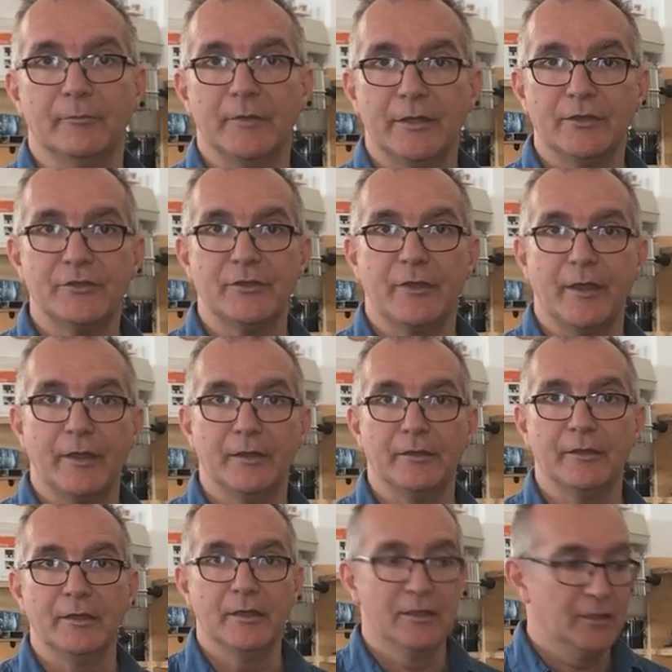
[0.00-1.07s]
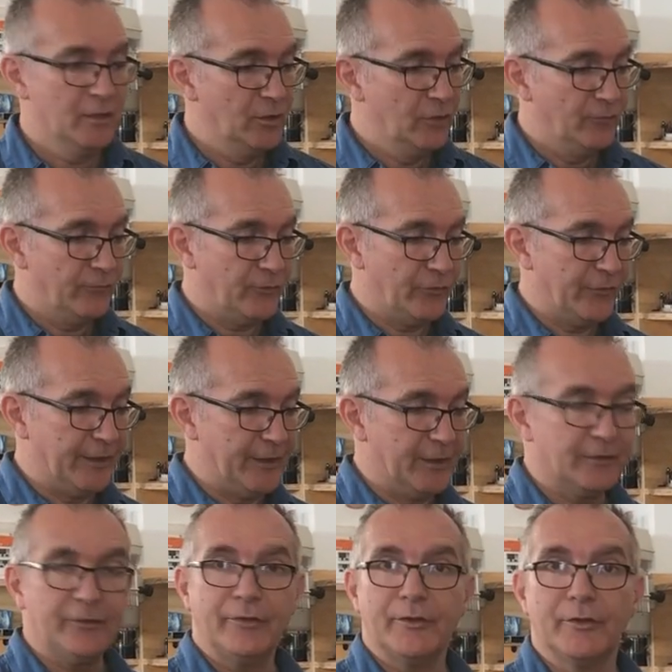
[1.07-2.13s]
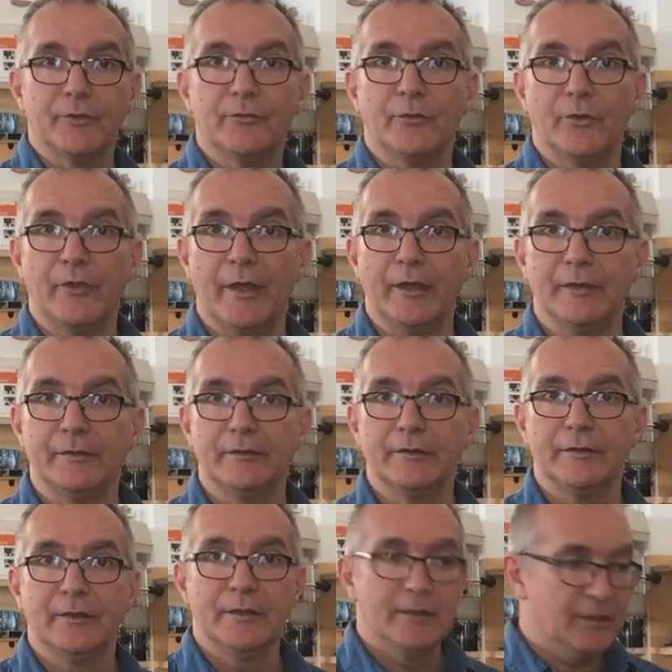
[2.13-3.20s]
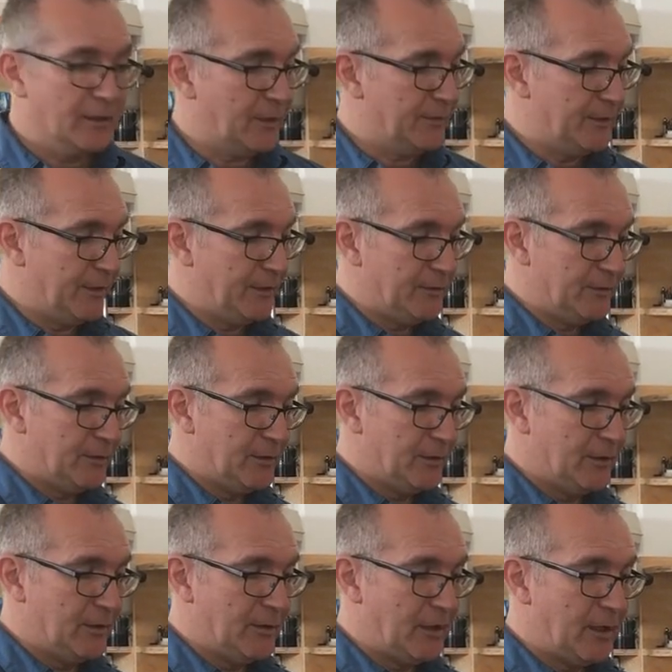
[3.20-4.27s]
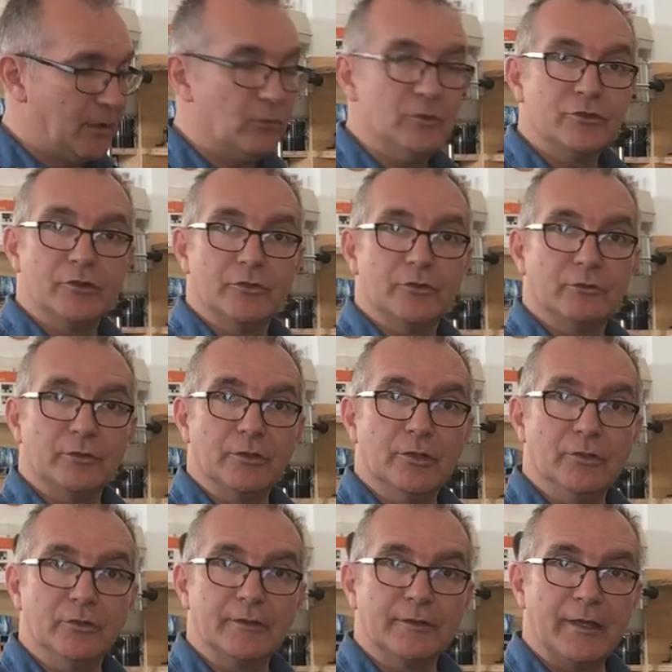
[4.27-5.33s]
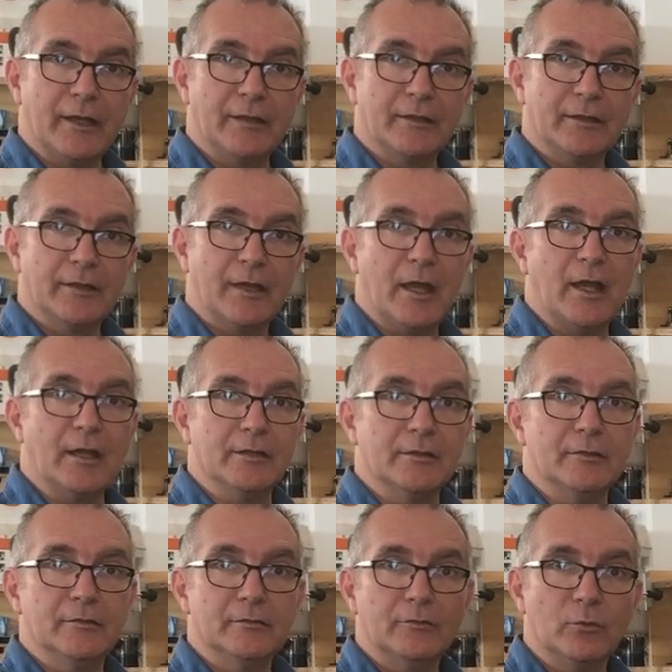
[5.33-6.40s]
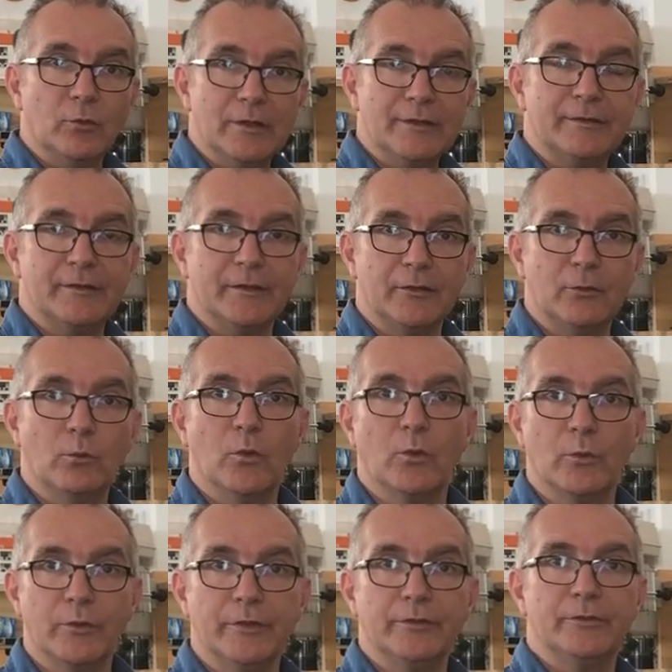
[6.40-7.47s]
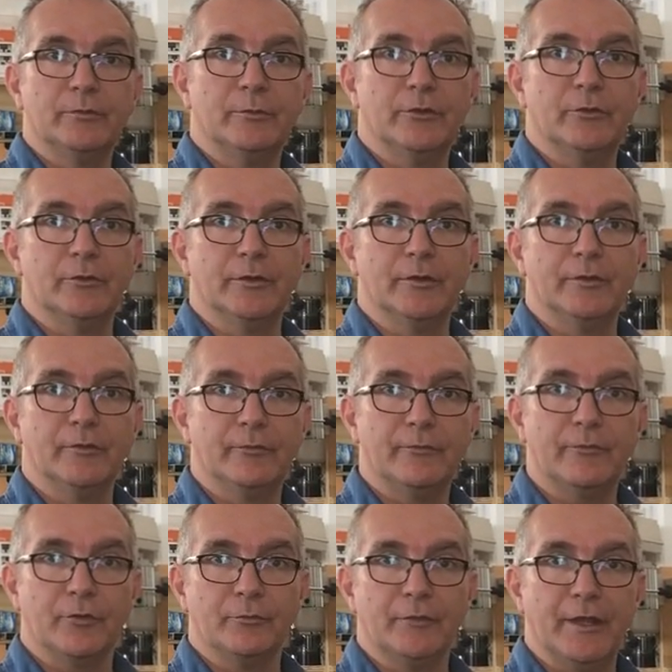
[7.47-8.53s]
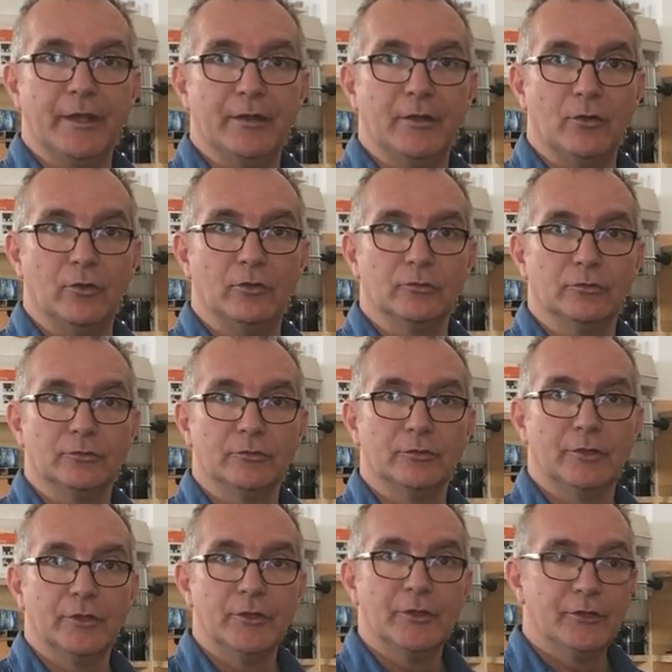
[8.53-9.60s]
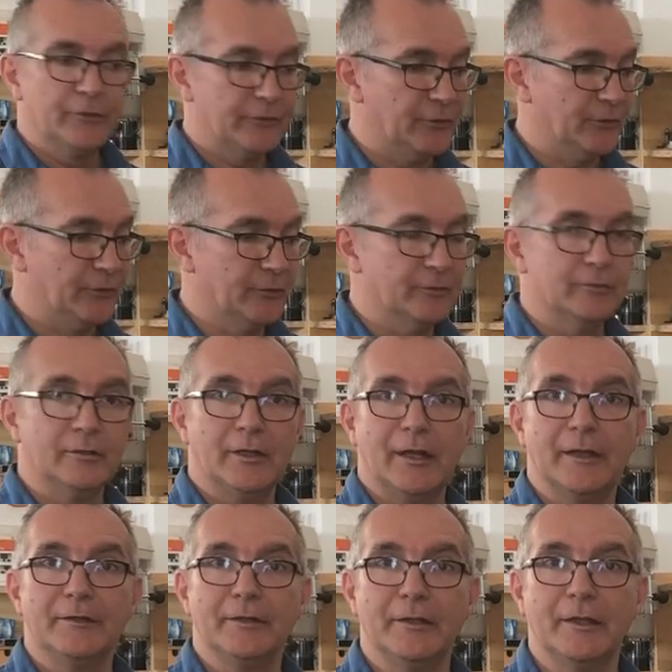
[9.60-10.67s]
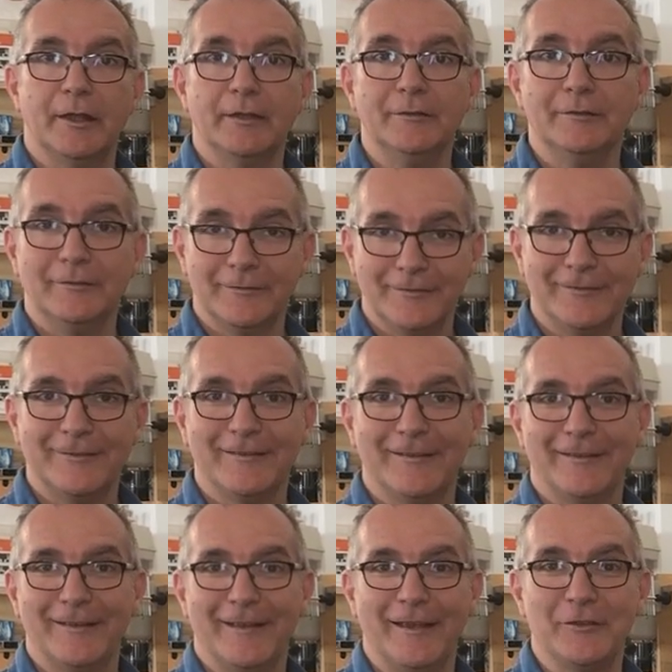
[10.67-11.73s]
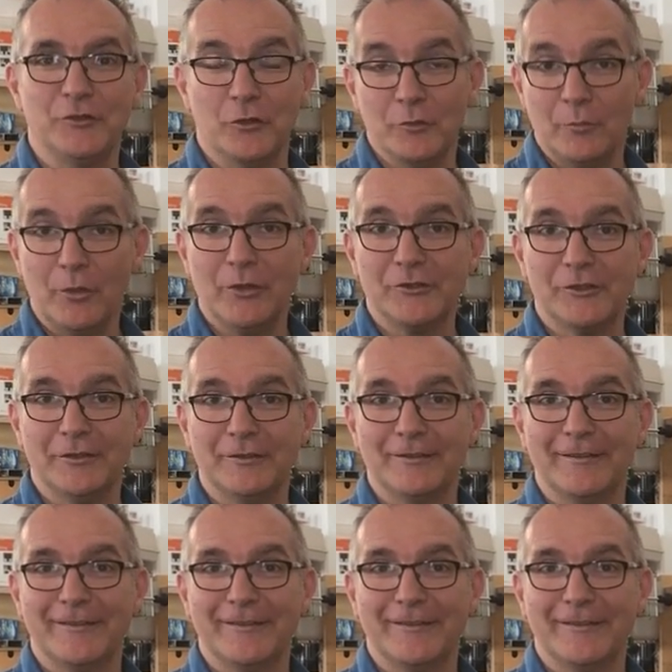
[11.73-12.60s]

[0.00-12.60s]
each day for the next 3 or 4 days, and then I will show you what it looks like, and we'll see what we need to be doing from then on. So until then, enjoy polishing.